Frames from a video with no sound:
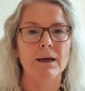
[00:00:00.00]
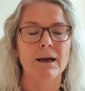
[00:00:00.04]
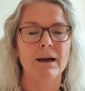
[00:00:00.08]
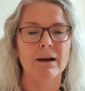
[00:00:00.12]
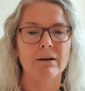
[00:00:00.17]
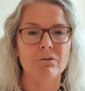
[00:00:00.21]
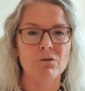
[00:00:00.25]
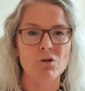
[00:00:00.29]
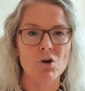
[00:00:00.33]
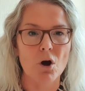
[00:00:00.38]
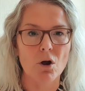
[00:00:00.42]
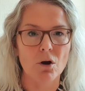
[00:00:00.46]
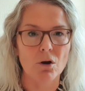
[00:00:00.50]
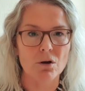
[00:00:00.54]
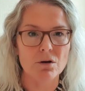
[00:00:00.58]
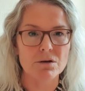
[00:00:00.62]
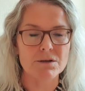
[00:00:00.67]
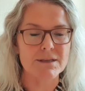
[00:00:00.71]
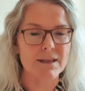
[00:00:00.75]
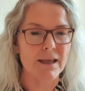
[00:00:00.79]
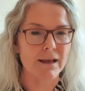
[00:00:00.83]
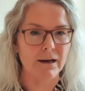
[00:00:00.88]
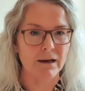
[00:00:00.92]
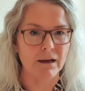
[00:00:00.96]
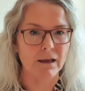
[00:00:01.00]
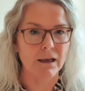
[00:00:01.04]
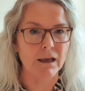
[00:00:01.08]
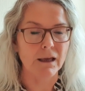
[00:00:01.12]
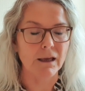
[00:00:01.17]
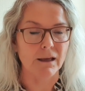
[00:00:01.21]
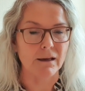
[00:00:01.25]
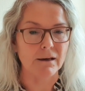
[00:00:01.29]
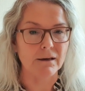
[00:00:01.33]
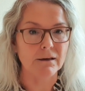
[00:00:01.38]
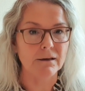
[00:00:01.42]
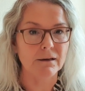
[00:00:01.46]
I've not lost that
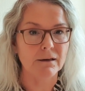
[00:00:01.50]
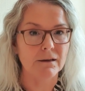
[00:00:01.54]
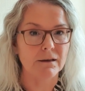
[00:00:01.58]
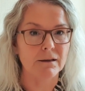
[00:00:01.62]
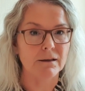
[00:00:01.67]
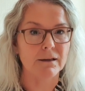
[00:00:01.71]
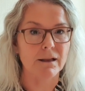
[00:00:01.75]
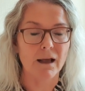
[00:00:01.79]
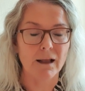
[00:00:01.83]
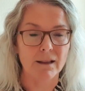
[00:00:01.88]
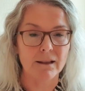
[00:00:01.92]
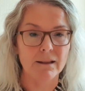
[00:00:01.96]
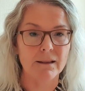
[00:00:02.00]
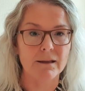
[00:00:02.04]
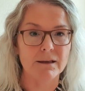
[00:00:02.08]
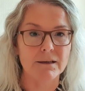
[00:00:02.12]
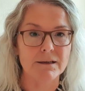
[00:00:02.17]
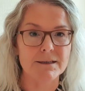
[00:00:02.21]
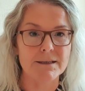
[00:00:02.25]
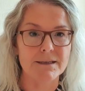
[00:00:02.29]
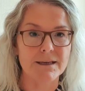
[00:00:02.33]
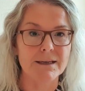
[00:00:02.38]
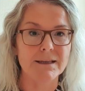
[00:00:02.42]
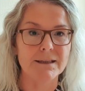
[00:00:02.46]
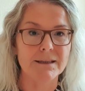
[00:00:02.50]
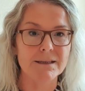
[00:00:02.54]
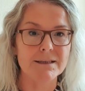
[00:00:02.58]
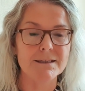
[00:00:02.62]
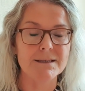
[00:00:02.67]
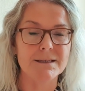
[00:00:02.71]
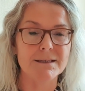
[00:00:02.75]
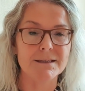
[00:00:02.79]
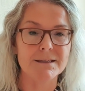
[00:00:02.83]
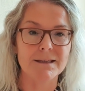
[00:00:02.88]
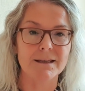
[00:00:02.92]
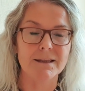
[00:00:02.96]
again. That, you see, and
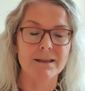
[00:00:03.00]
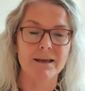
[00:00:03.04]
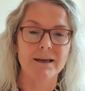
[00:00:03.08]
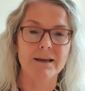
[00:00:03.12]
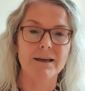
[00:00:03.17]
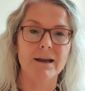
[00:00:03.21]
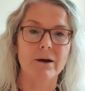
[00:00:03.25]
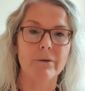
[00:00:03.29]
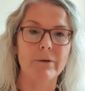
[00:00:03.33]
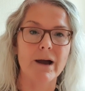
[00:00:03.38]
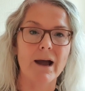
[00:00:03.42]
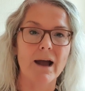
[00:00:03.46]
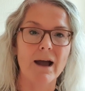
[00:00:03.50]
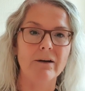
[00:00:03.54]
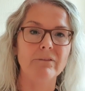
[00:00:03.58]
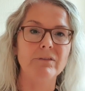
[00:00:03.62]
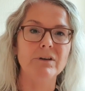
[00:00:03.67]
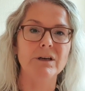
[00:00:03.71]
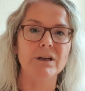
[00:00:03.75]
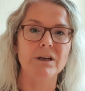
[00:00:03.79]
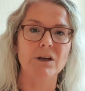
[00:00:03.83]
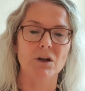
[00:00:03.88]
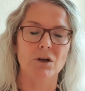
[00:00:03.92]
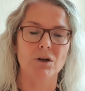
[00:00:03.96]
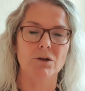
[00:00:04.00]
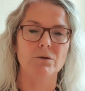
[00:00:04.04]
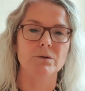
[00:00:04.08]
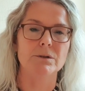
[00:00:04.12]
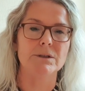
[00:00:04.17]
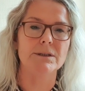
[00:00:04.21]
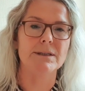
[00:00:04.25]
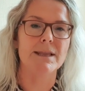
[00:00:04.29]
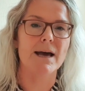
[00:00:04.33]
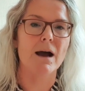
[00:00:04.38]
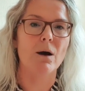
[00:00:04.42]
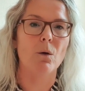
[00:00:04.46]
this is the thing. Now, I haven't
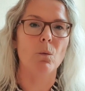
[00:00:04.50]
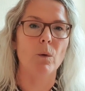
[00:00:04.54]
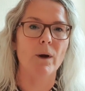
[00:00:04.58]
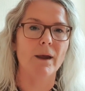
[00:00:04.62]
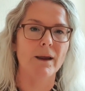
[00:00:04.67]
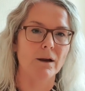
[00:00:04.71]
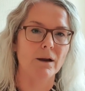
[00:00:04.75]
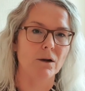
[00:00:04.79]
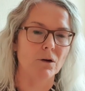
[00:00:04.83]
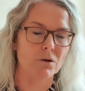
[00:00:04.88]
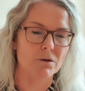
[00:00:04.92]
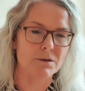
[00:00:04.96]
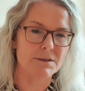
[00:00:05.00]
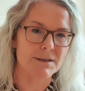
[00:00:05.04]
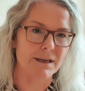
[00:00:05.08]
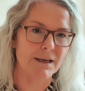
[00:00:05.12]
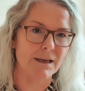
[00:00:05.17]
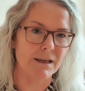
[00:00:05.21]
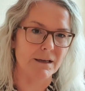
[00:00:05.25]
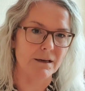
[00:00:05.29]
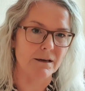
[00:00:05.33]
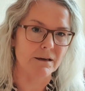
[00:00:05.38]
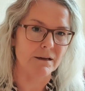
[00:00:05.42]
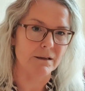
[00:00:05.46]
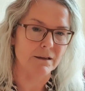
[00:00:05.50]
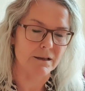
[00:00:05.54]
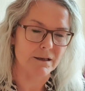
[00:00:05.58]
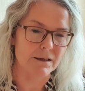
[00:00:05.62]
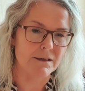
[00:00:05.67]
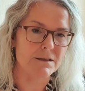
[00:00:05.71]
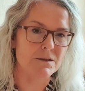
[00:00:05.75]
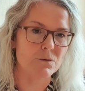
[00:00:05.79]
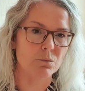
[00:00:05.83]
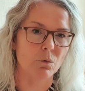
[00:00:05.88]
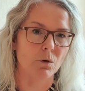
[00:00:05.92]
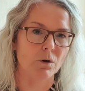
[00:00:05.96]
included that weight loss in
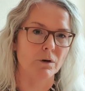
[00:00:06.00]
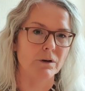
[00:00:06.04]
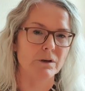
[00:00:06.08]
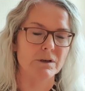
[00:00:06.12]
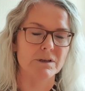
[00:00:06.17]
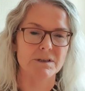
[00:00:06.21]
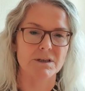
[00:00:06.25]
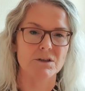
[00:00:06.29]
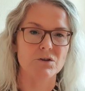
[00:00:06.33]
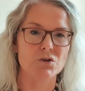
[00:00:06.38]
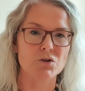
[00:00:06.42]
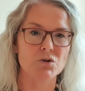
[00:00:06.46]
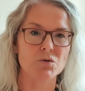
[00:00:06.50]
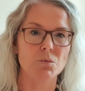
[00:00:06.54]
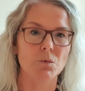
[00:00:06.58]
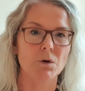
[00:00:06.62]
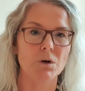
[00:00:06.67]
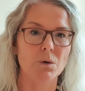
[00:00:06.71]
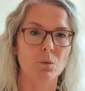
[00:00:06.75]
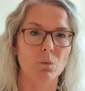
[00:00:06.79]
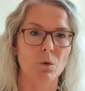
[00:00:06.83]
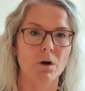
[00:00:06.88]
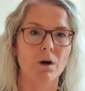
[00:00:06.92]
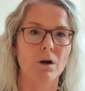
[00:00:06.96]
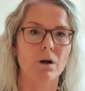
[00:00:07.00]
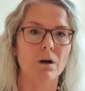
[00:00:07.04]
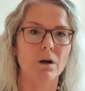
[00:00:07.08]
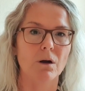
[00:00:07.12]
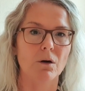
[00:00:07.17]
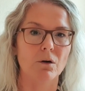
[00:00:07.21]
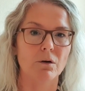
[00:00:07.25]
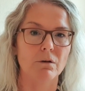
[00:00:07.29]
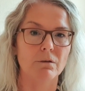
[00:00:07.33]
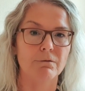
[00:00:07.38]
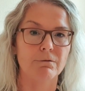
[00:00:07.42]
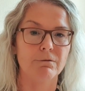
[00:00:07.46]
this one because I just want to work
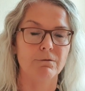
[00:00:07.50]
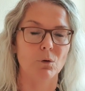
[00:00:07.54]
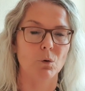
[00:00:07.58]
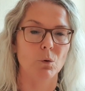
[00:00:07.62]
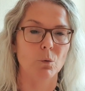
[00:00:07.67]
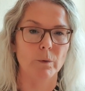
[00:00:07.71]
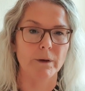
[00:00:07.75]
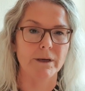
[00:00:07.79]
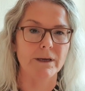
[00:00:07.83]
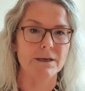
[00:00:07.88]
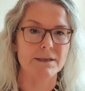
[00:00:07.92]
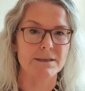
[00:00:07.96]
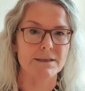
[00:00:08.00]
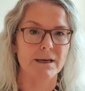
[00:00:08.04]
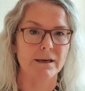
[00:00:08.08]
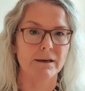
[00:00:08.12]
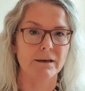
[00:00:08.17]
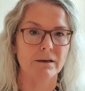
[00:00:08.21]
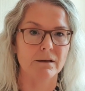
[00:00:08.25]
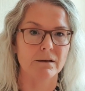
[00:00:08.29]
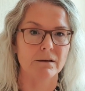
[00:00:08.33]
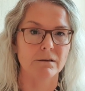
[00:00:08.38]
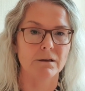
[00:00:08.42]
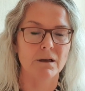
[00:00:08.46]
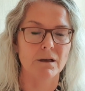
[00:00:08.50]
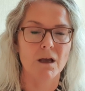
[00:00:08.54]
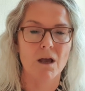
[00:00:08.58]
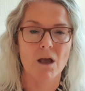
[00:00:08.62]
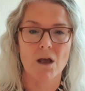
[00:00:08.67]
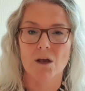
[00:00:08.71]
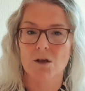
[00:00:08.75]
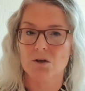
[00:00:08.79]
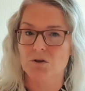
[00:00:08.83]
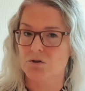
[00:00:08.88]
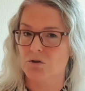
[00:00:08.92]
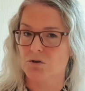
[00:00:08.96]
on a 4 week cycle.
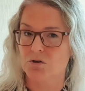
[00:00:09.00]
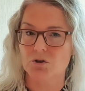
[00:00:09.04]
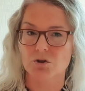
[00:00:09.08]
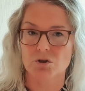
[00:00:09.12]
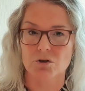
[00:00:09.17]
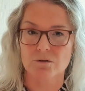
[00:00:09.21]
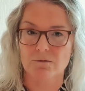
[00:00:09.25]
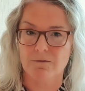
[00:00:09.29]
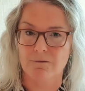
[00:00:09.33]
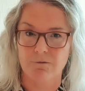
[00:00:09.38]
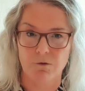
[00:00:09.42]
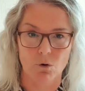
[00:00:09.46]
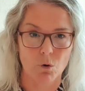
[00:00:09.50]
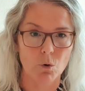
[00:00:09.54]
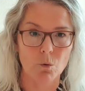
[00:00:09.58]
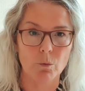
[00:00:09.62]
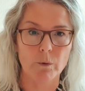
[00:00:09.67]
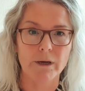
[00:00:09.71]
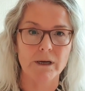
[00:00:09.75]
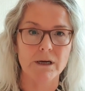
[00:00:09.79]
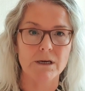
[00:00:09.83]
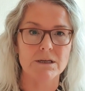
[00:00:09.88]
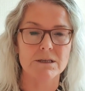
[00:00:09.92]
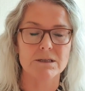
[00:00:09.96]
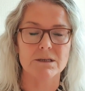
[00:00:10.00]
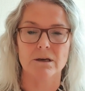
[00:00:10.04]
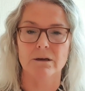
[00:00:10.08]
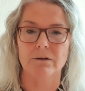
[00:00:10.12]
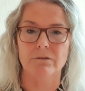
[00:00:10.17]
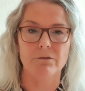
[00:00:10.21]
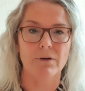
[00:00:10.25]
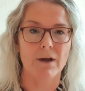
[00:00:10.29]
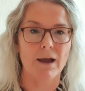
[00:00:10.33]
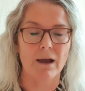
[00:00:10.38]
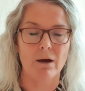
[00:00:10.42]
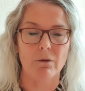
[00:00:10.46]
So it's just 4 weeks
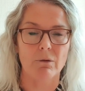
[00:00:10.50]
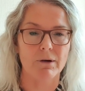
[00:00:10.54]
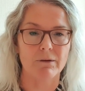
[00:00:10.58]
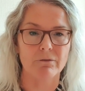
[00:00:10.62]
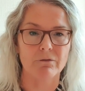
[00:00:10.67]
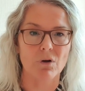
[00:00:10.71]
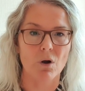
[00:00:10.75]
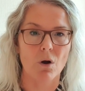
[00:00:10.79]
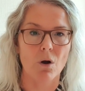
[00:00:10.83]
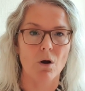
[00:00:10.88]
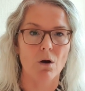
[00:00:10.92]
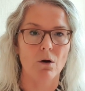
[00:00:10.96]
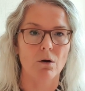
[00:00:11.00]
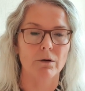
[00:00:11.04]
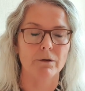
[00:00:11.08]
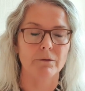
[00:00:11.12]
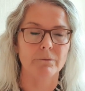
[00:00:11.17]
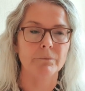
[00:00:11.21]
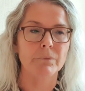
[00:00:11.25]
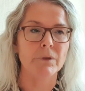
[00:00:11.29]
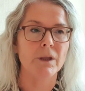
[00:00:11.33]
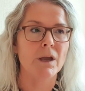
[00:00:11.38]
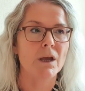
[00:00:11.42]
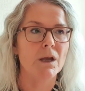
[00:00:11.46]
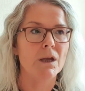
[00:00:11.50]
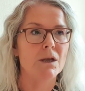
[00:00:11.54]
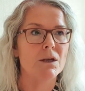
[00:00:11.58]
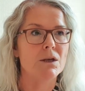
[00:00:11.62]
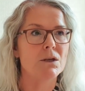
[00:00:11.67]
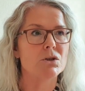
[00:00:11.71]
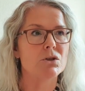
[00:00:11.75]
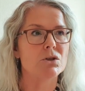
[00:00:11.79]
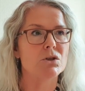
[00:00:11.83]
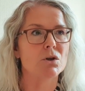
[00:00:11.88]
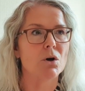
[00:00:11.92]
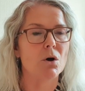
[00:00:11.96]
of how I've got on.
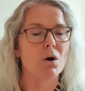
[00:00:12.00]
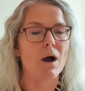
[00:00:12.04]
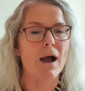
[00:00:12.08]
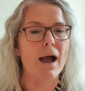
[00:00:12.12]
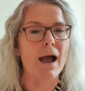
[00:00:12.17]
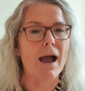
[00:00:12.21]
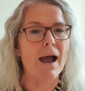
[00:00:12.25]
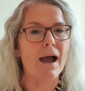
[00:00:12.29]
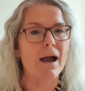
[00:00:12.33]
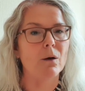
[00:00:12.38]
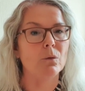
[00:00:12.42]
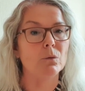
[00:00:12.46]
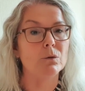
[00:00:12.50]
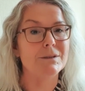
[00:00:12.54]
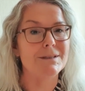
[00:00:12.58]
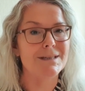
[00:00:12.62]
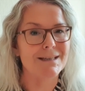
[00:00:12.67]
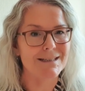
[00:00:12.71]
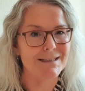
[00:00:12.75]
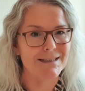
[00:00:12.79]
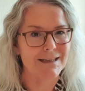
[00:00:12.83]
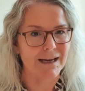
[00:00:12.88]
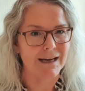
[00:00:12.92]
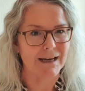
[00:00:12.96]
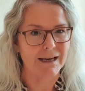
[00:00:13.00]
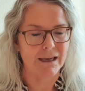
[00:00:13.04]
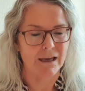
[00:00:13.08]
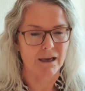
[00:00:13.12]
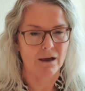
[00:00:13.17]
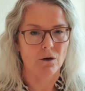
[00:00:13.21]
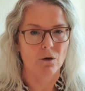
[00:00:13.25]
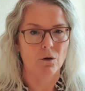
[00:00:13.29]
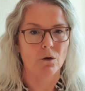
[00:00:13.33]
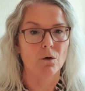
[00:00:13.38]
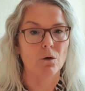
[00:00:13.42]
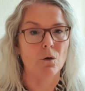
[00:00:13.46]
So how did I
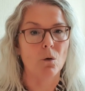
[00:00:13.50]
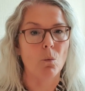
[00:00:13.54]
get on?